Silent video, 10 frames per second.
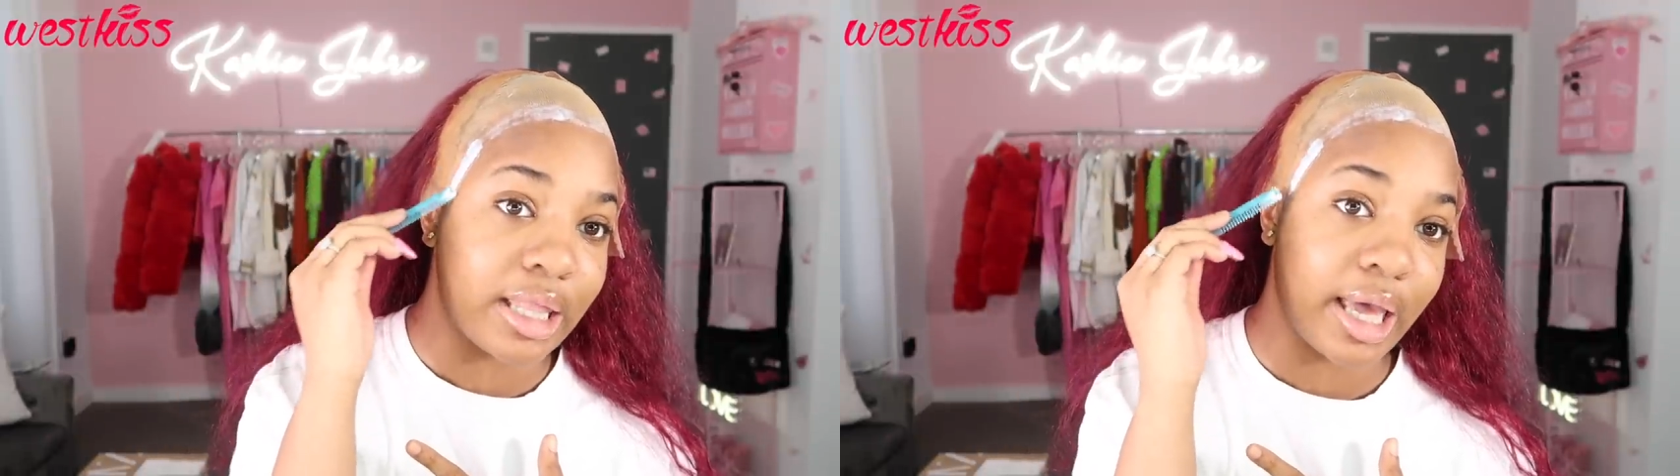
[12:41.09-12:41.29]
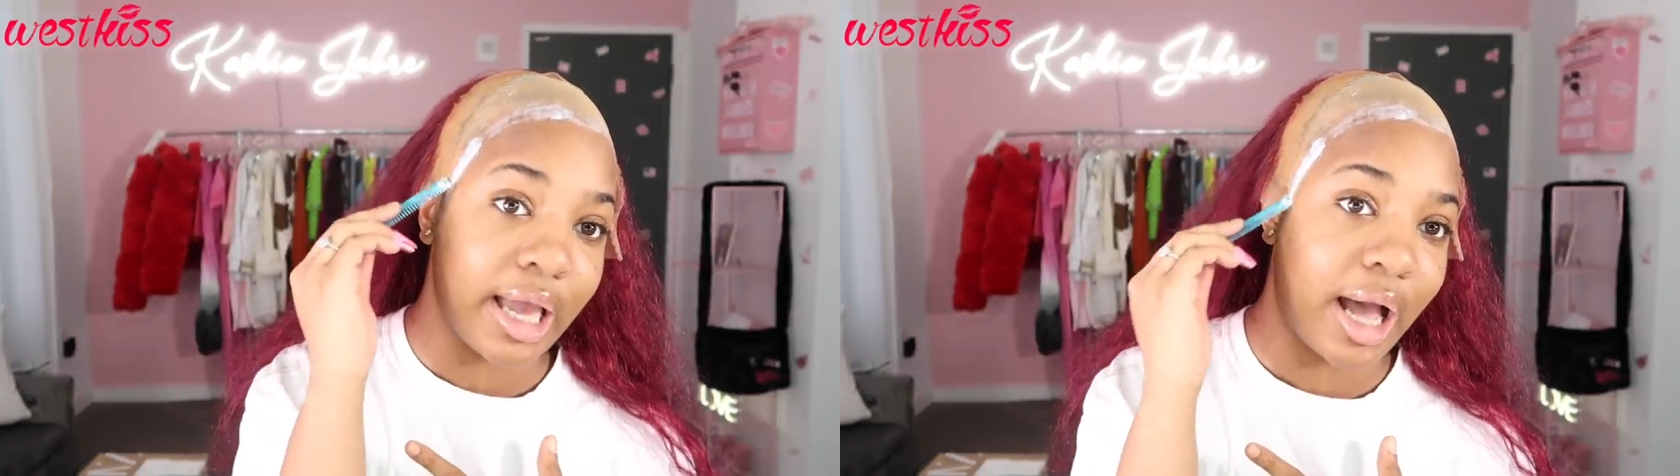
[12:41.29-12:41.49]

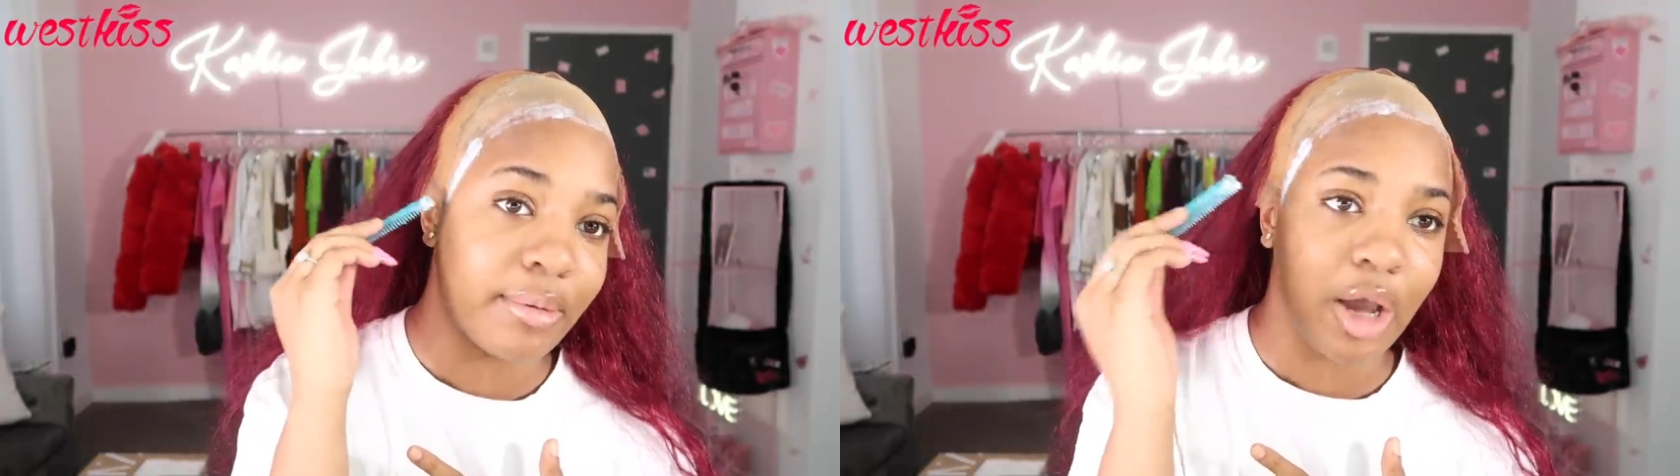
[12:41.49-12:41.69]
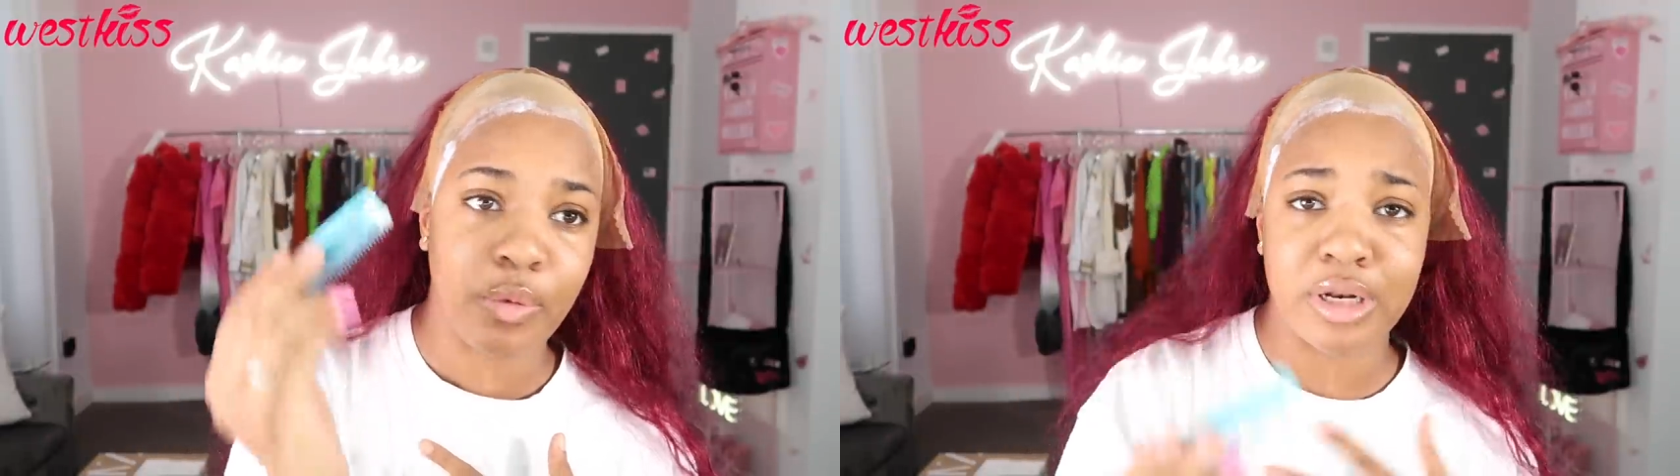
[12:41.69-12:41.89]
Like, I'm
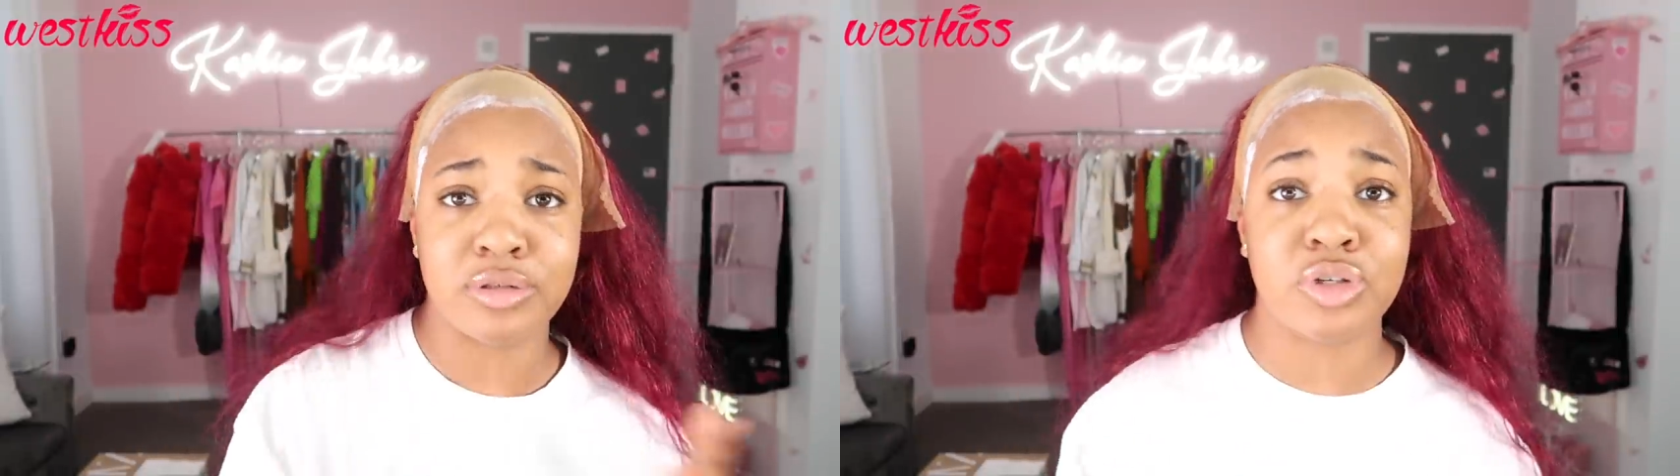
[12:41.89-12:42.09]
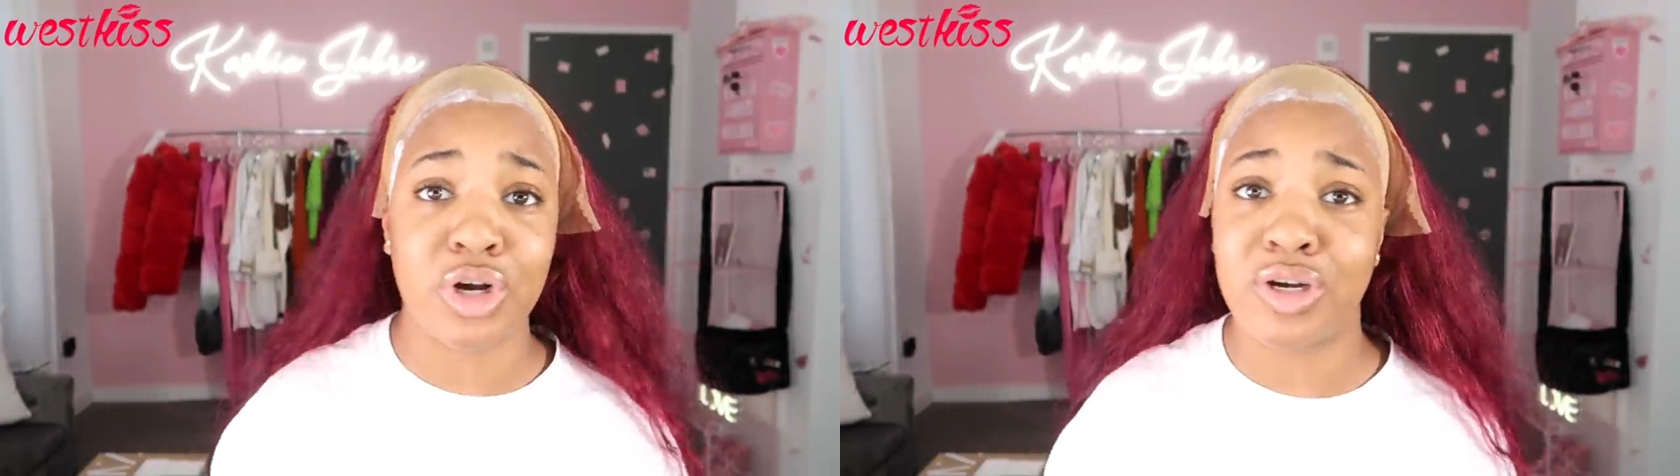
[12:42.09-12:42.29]
not one of
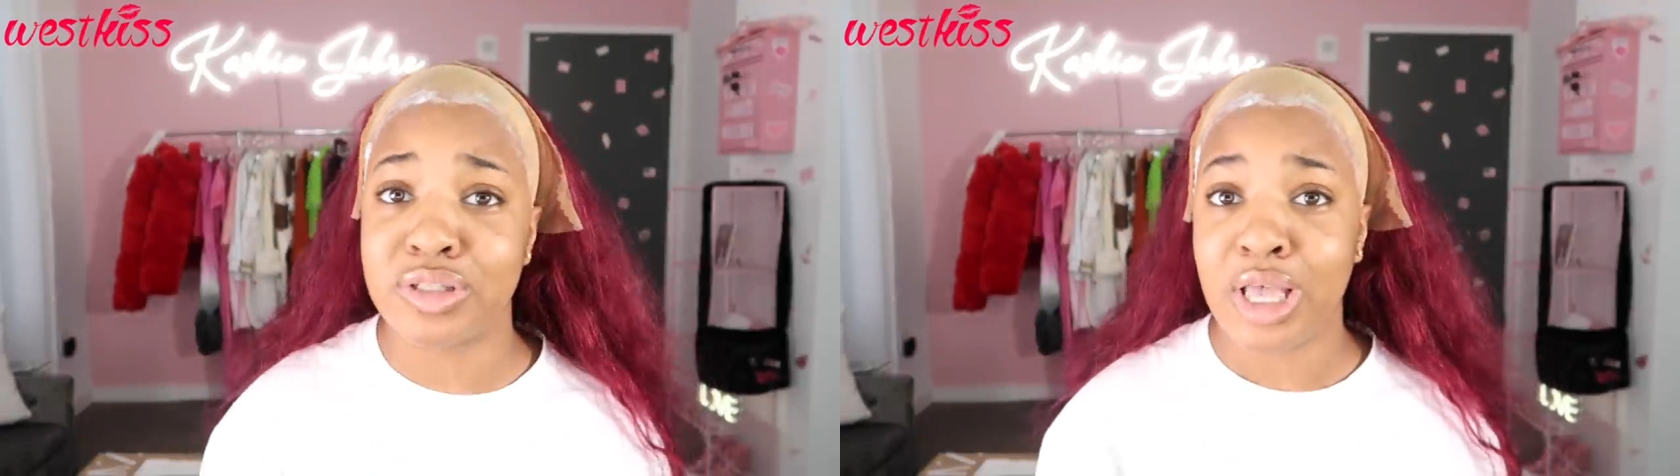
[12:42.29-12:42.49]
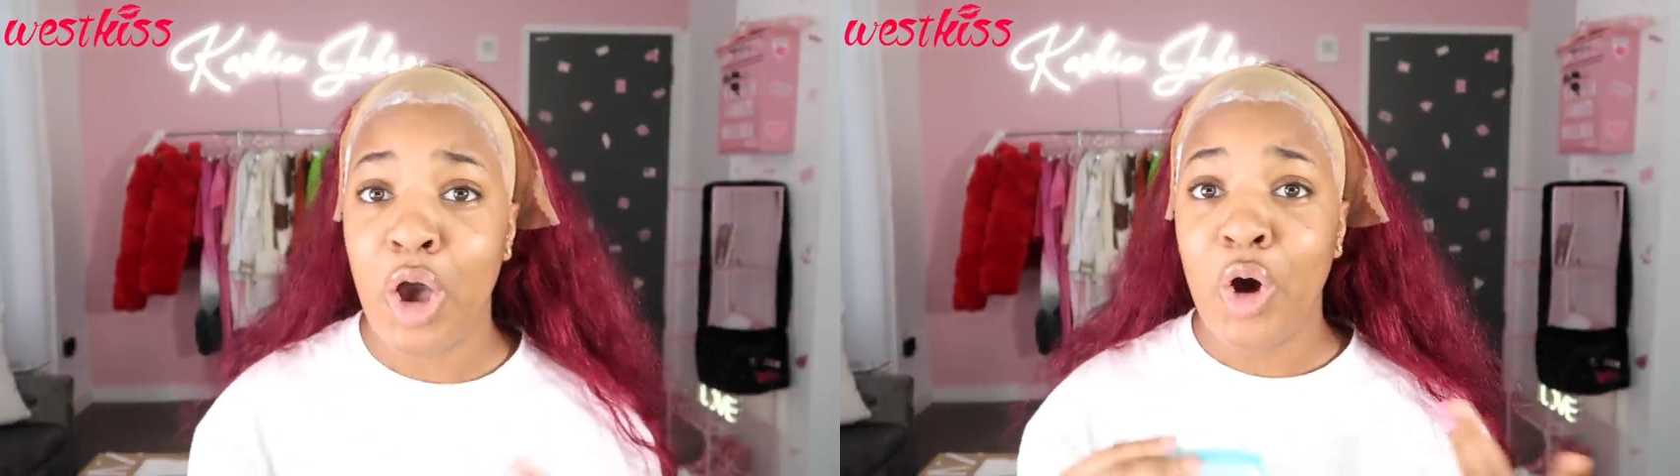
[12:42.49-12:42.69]
those girls